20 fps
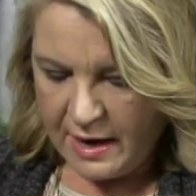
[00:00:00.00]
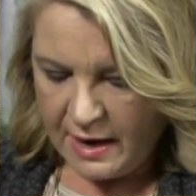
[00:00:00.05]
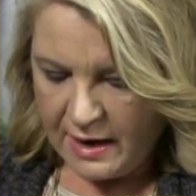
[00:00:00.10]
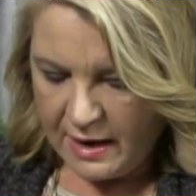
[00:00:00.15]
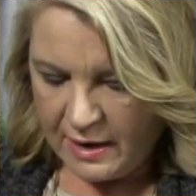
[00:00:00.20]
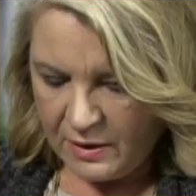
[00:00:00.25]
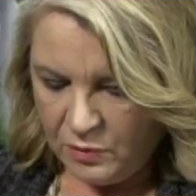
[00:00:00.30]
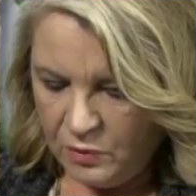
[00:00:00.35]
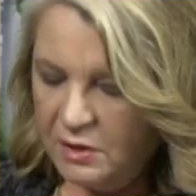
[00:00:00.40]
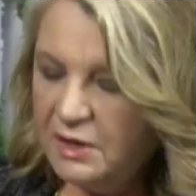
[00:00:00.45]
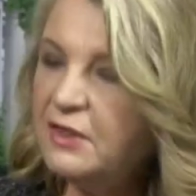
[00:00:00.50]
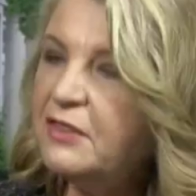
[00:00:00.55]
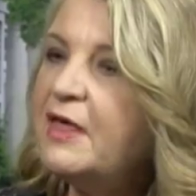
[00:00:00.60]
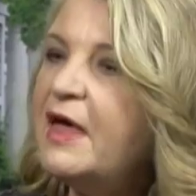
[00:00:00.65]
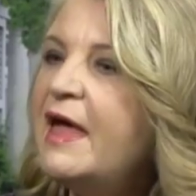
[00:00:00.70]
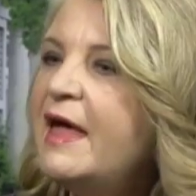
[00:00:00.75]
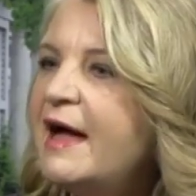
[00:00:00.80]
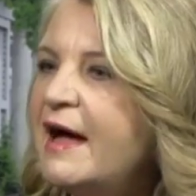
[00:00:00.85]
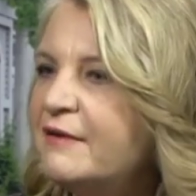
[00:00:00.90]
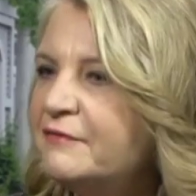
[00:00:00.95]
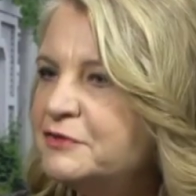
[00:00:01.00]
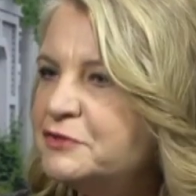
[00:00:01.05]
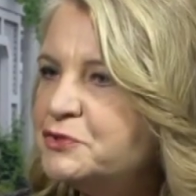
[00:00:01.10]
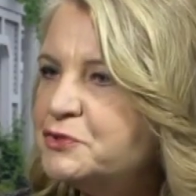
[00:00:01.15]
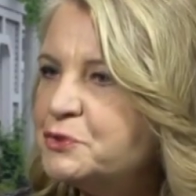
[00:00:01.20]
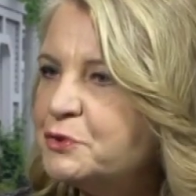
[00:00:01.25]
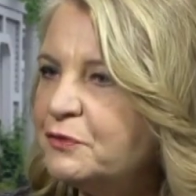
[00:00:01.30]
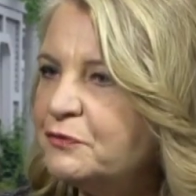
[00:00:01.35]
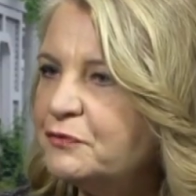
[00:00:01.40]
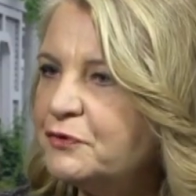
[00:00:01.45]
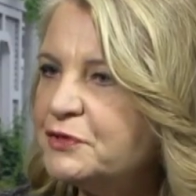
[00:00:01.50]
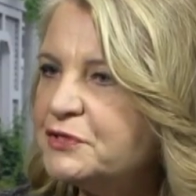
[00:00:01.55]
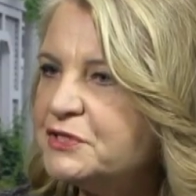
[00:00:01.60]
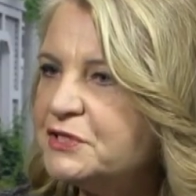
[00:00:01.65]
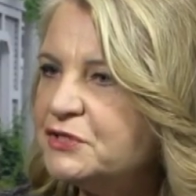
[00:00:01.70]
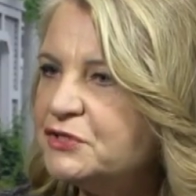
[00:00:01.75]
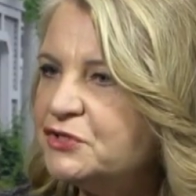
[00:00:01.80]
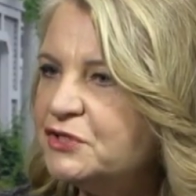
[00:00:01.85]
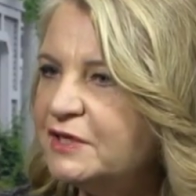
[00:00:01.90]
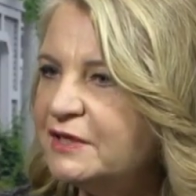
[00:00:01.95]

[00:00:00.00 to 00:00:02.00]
Uh, what do they have in store for us this wow,